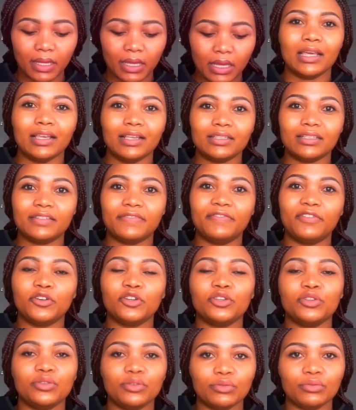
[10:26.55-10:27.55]
is for
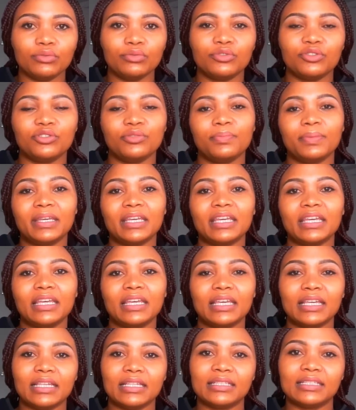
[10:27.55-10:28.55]
you to be
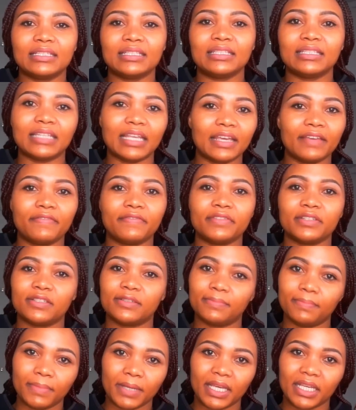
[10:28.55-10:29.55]
his safe
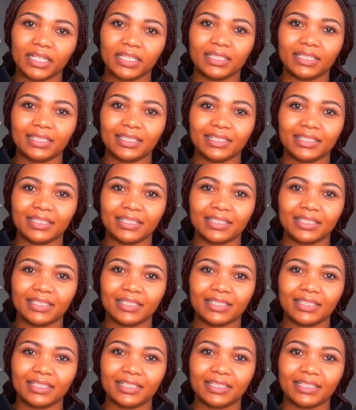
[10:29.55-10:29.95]
space.